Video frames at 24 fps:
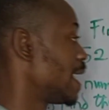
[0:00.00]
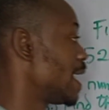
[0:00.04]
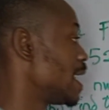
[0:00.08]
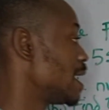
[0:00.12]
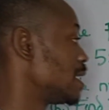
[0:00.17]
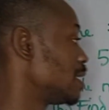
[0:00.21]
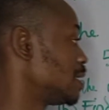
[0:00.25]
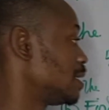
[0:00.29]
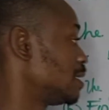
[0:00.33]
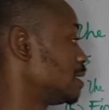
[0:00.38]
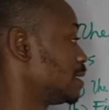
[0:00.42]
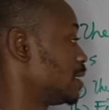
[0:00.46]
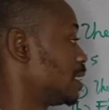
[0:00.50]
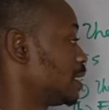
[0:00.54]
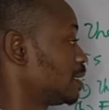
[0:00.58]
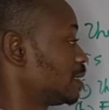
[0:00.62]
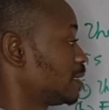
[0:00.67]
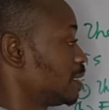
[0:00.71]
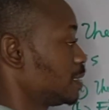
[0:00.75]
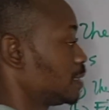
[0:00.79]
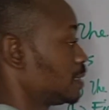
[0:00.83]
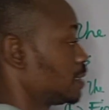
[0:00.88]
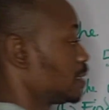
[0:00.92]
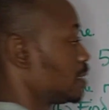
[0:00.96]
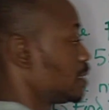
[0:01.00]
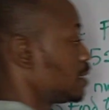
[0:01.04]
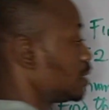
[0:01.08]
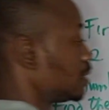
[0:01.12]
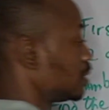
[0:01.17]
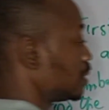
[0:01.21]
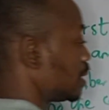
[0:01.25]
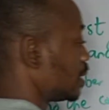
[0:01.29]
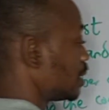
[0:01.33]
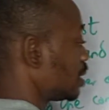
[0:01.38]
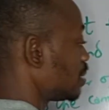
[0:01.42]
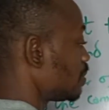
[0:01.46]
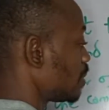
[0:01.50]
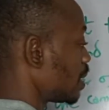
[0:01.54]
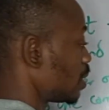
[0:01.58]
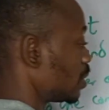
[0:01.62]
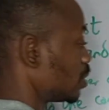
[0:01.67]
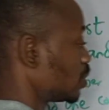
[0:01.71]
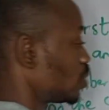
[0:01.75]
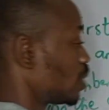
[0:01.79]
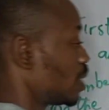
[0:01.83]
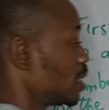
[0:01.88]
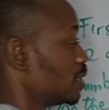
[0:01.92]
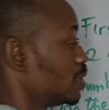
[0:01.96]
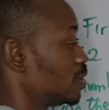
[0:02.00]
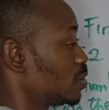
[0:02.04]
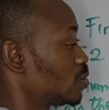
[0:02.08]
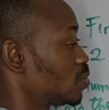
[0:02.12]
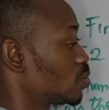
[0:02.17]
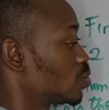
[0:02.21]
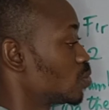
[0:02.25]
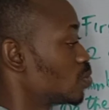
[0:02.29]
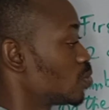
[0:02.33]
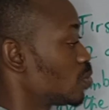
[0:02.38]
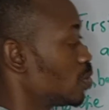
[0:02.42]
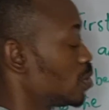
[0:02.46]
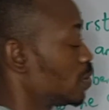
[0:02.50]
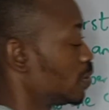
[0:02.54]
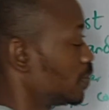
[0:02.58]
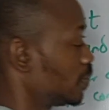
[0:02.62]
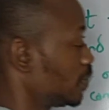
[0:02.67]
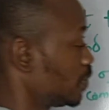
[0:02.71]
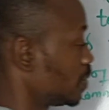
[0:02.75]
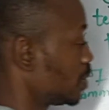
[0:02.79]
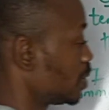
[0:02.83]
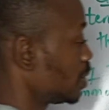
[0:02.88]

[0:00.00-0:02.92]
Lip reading: N is a 13. 13 minus 1 is 12.